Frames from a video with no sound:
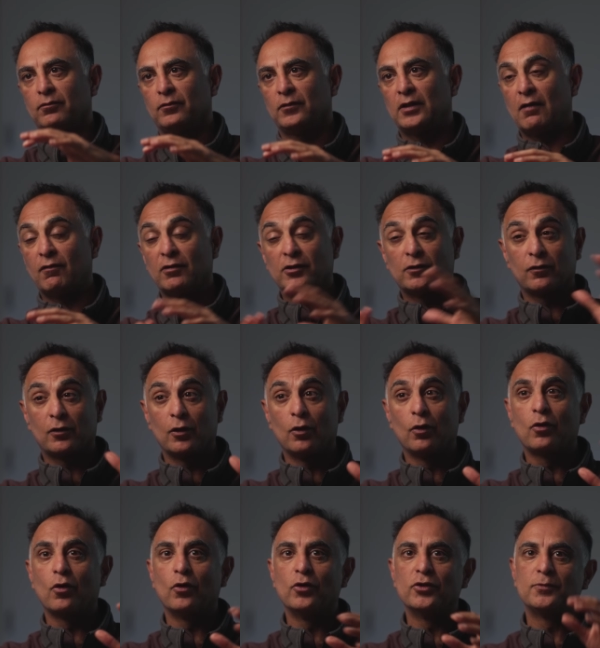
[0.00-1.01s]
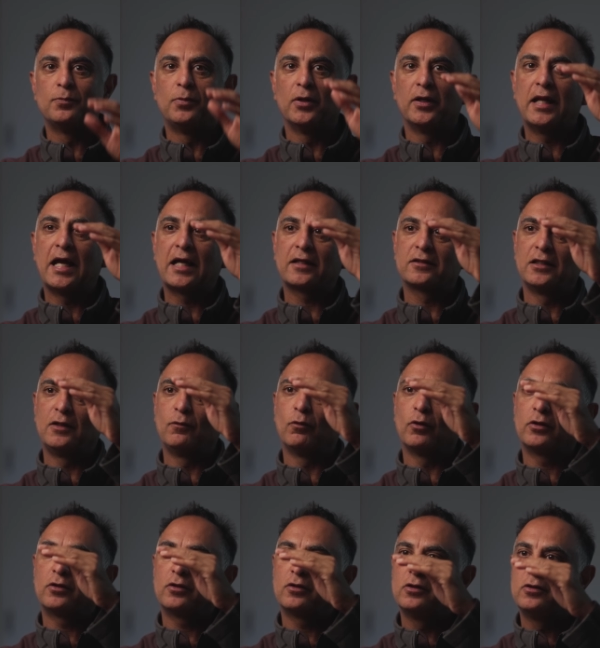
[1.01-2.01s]
levels of glucose, but actually
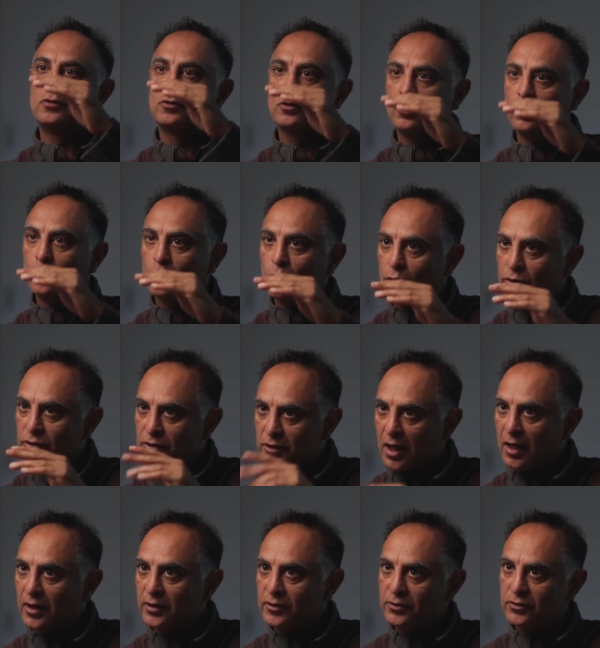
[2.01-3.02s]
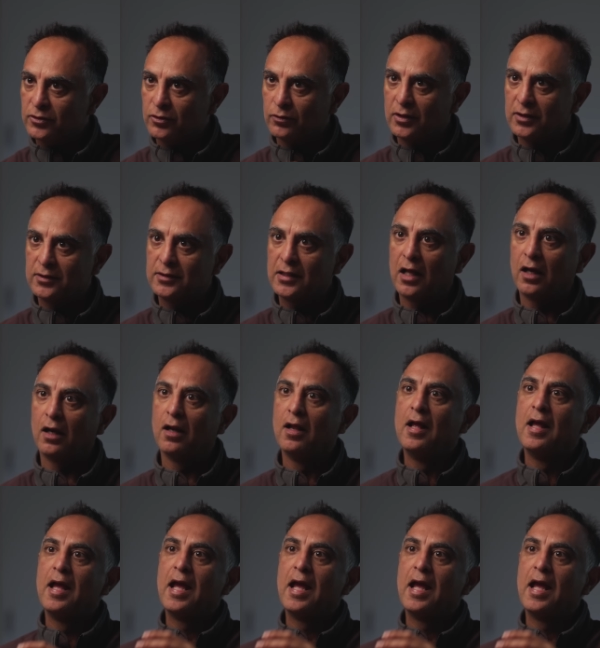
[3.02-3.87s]
what glucose does to the cell.